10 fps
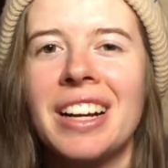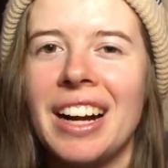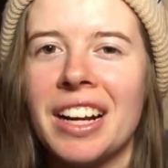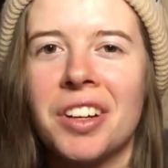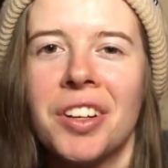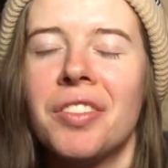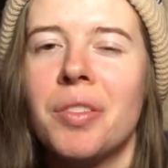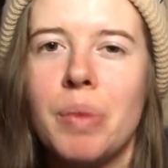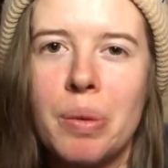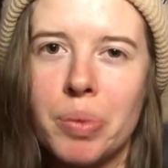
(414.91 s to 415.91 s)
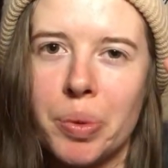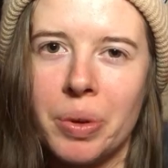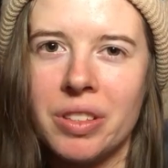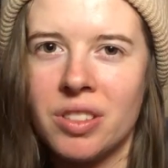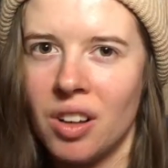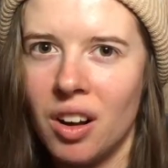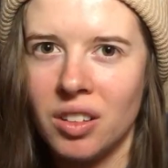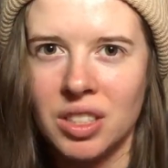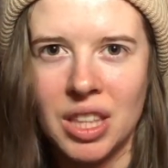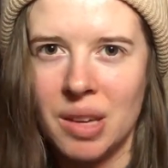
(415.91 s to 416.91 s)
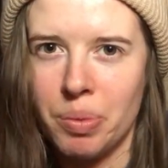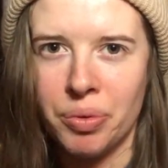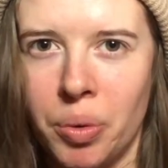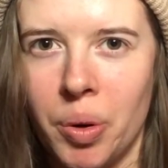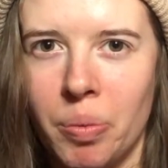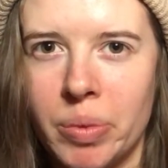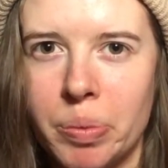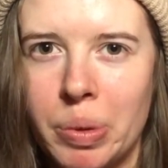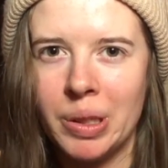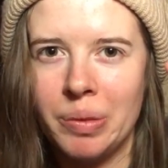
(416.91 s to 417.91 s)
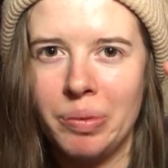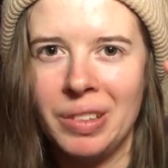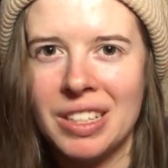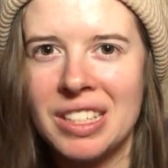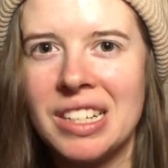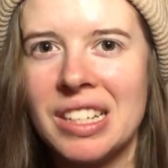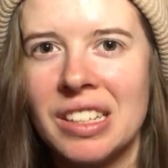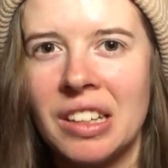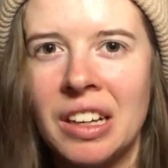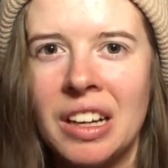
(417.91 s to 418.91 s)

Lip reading: I couldn't remember what songs they performed, but listening,